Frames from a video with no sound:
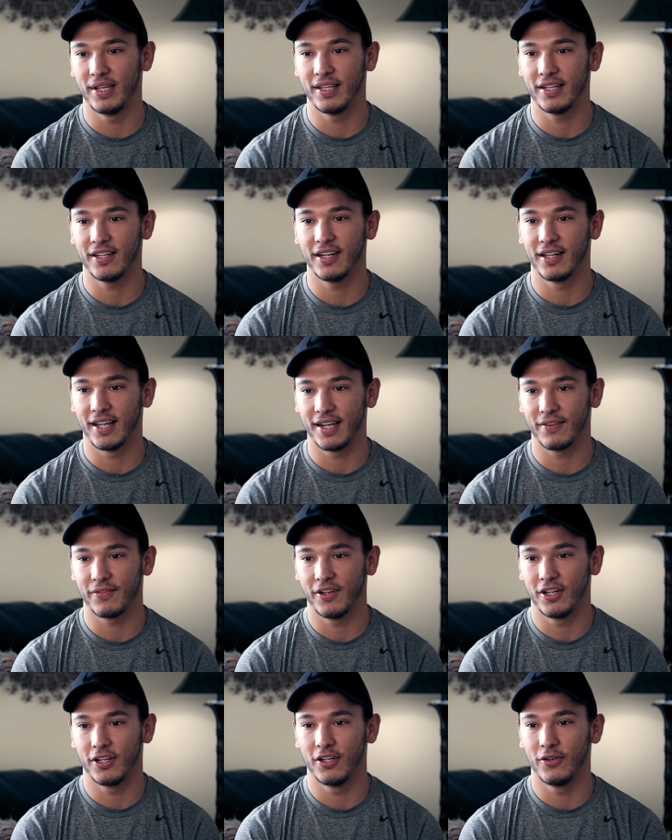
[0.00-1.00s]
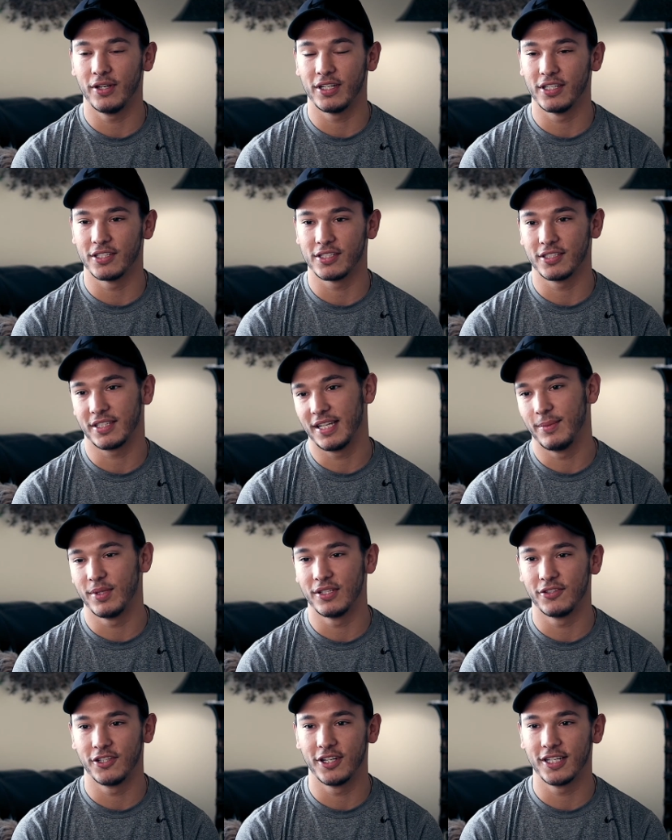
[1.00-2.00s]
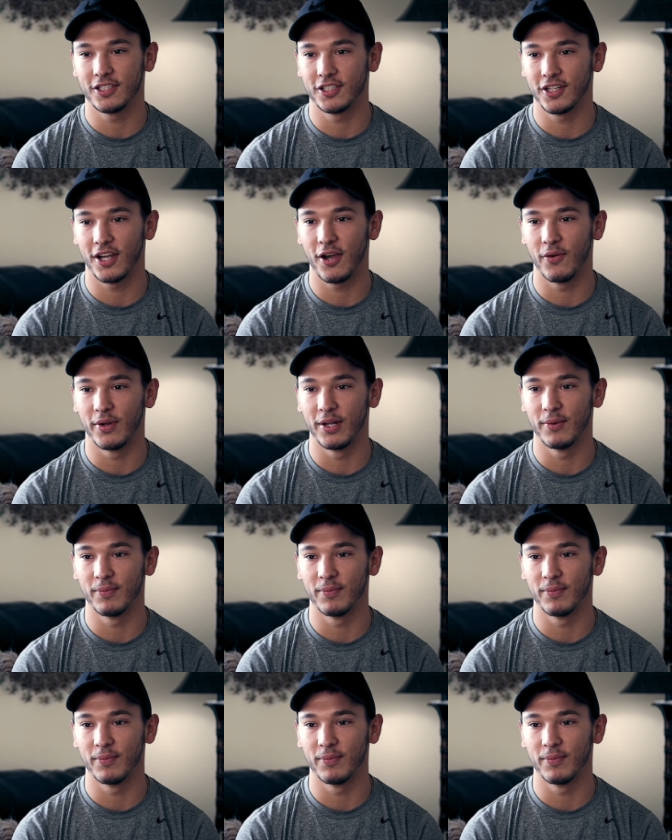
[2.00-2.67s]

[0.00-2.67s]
be there, I'd like for you to do it and just keep the tradition going.